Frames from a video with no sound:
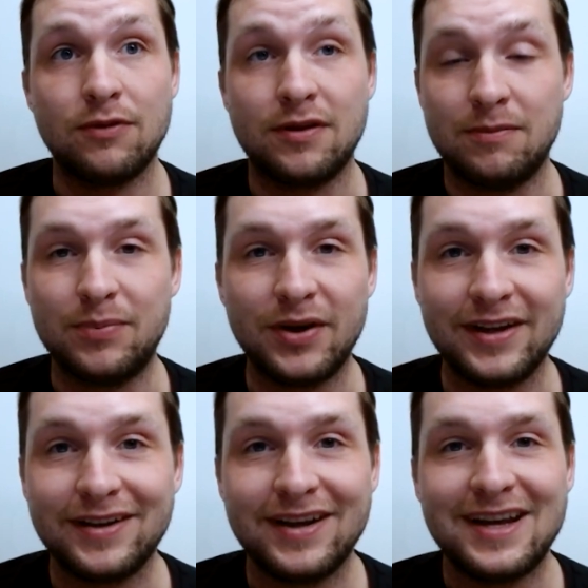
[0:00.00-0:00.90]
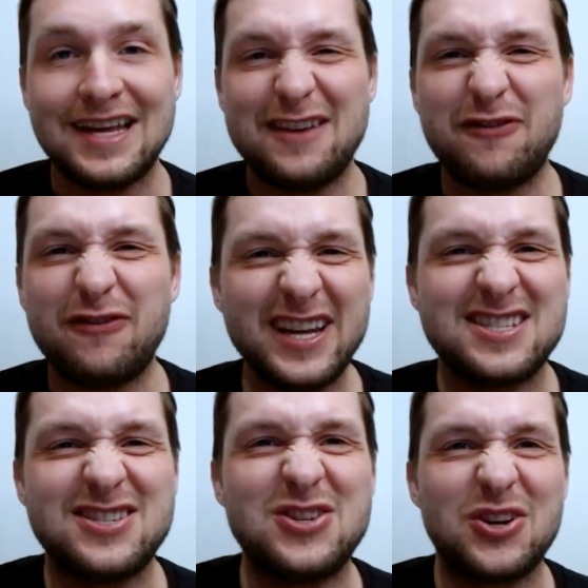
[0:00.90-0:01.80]
with him, but he
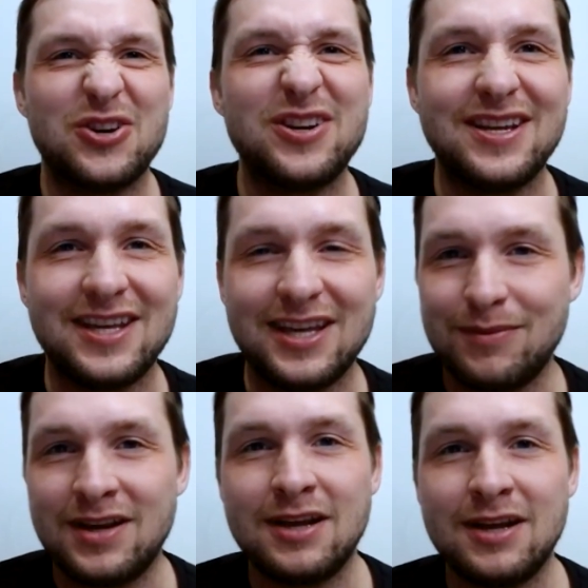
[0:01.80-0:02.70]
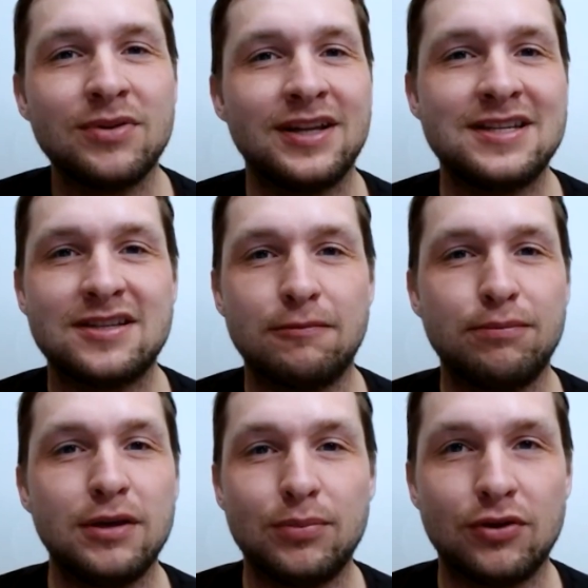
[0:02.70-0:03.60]
fights dirty. He manipulates the
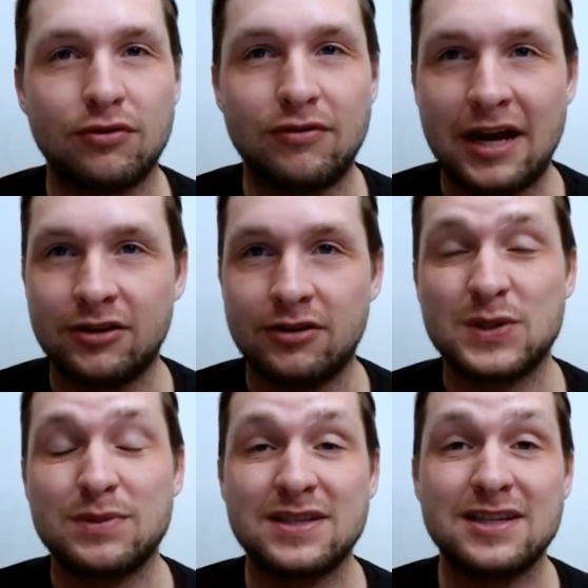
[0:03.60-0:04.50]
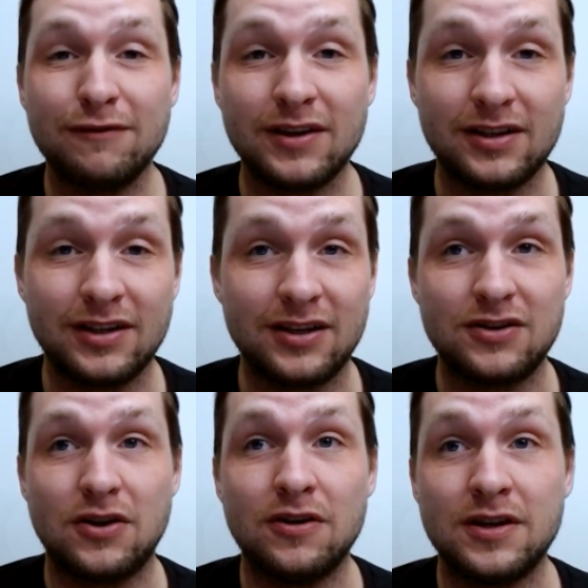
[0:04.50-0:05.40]
people around him, specifically
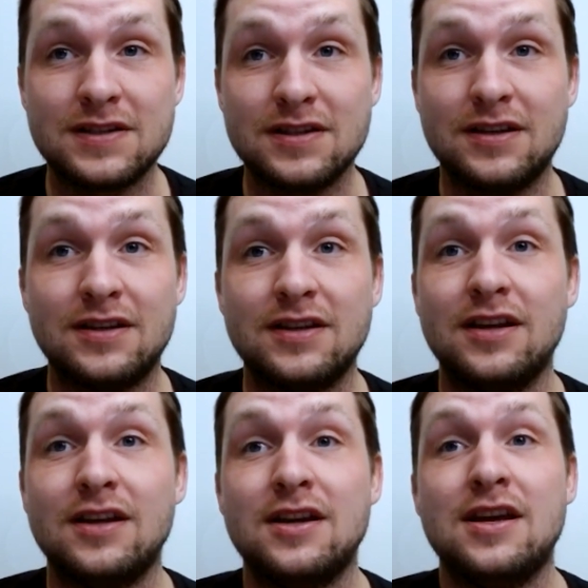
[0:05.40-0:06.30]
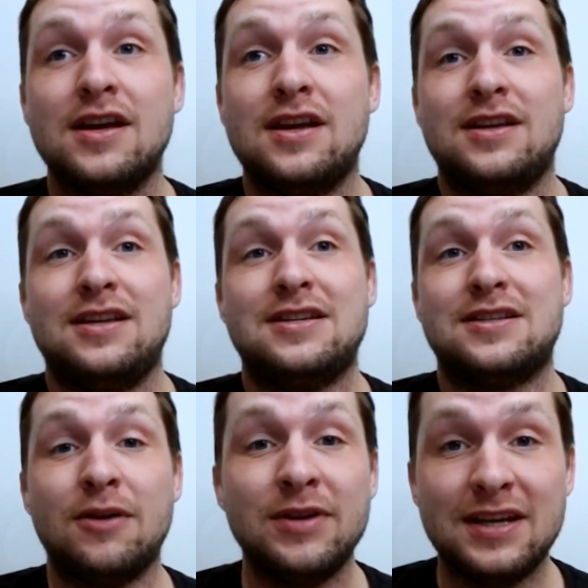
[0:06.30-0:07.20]
Adonis, and he's
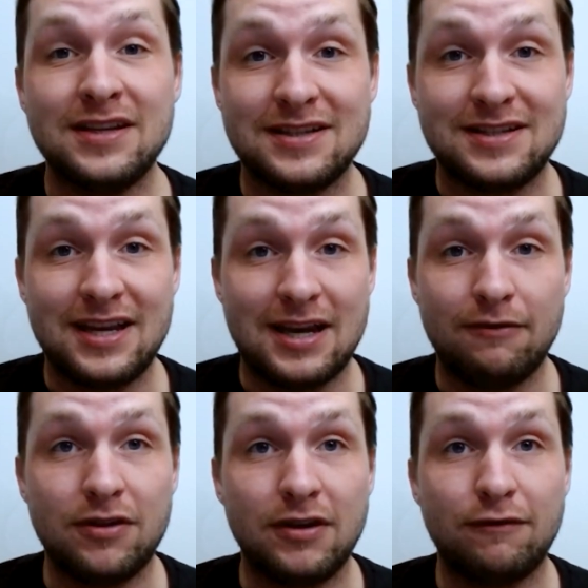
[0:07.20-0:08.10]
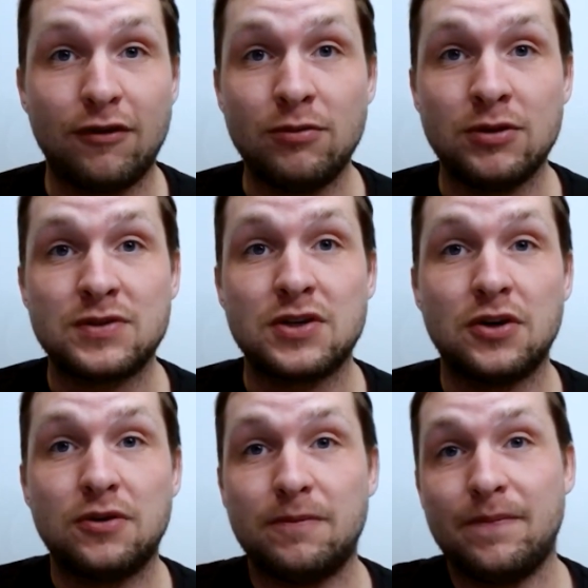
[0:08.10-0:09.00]
coming in to take everything from him,
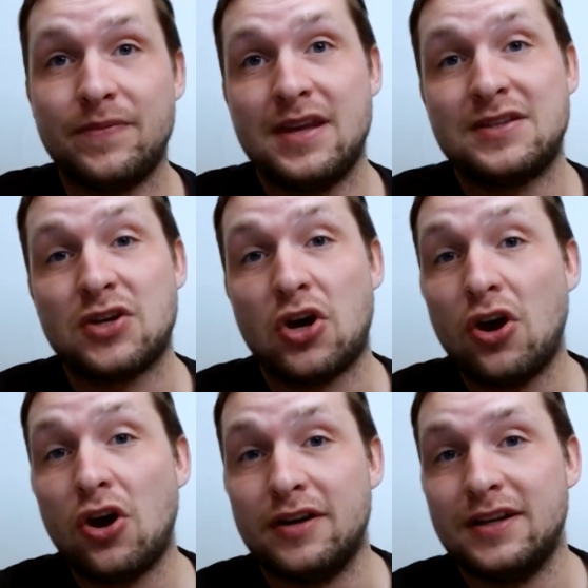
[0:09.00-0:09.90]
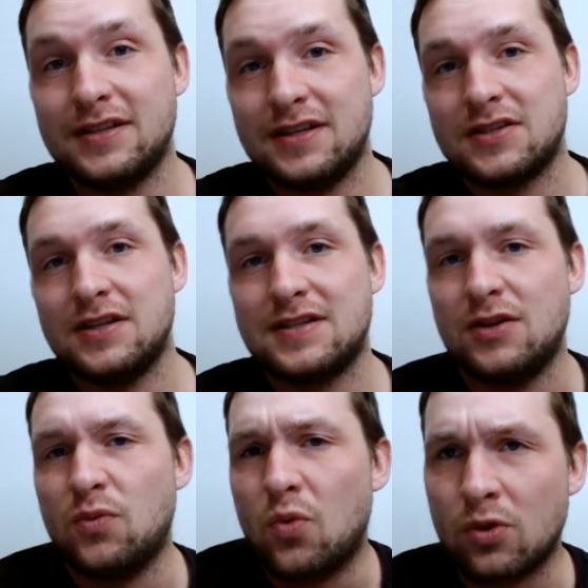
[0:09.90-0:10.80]
so it's hard. Is
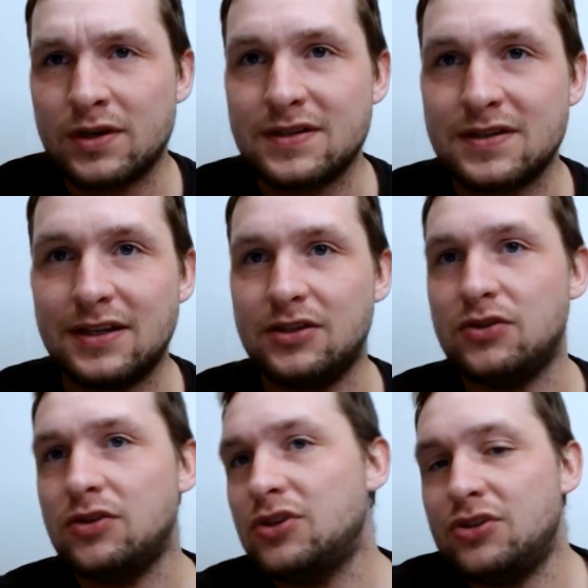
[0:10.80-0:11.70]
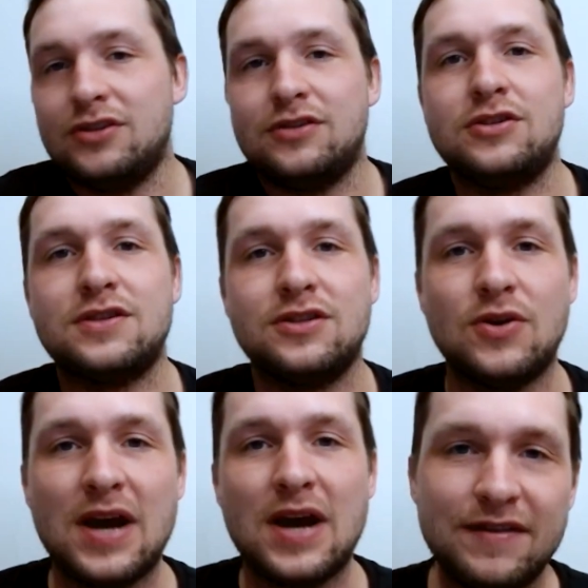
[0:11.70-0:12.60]
it warranted?
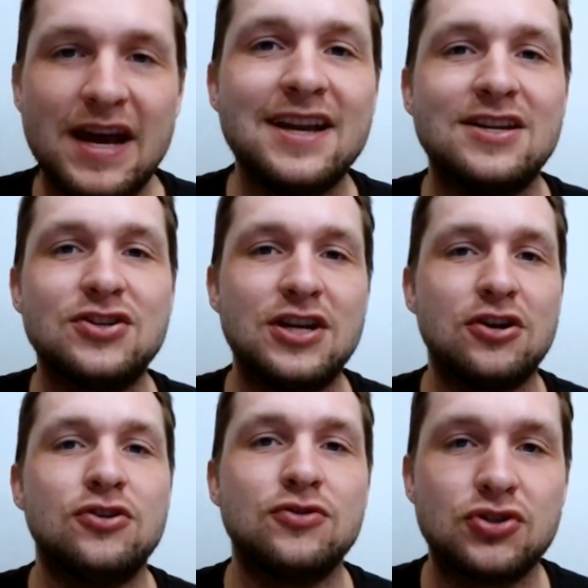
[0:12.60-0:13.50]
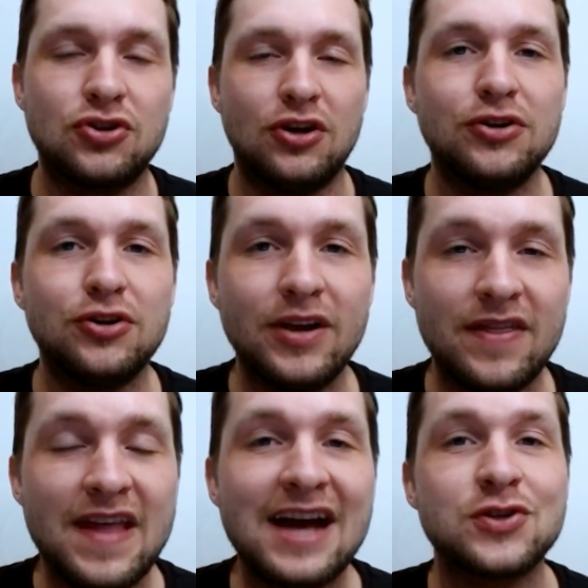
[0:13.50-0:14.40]
You have that internal struggle,
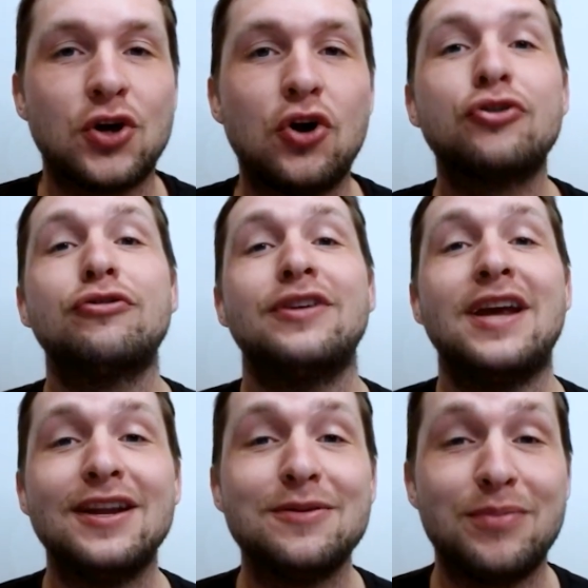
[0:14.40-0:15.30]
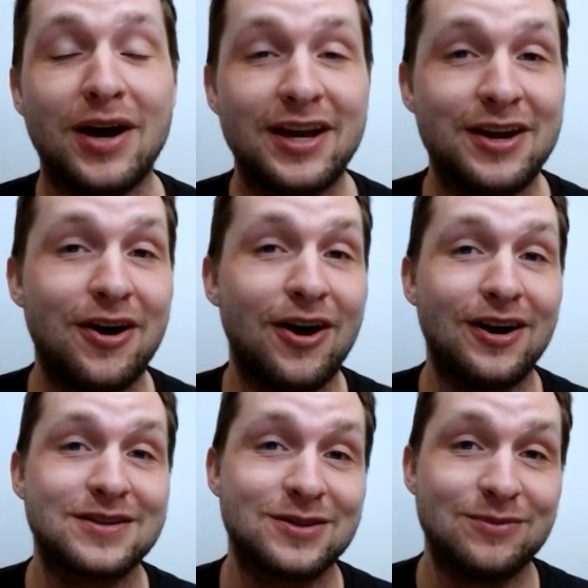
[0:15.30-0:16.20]
and that's all created by an
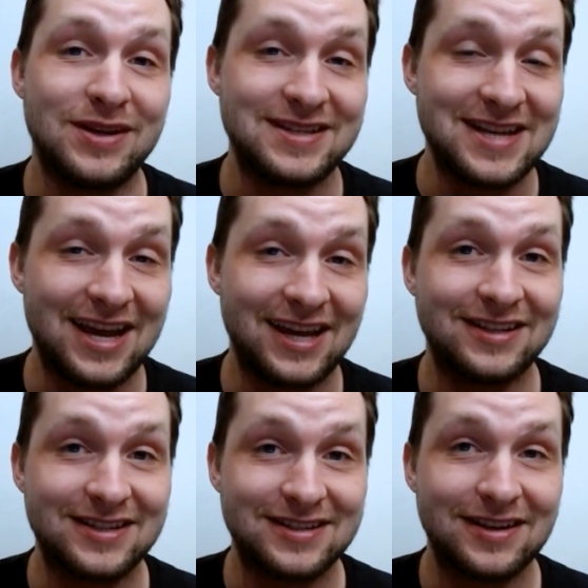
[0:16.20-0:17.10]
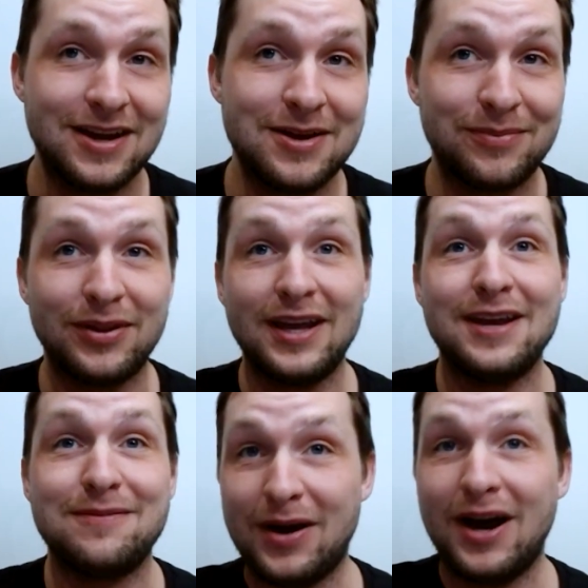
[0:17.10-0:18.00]
awesome antagonist
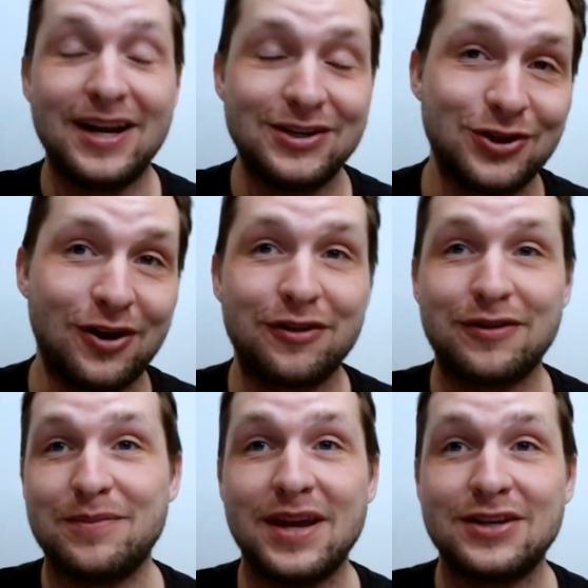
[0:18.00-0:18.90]
played by Jonathan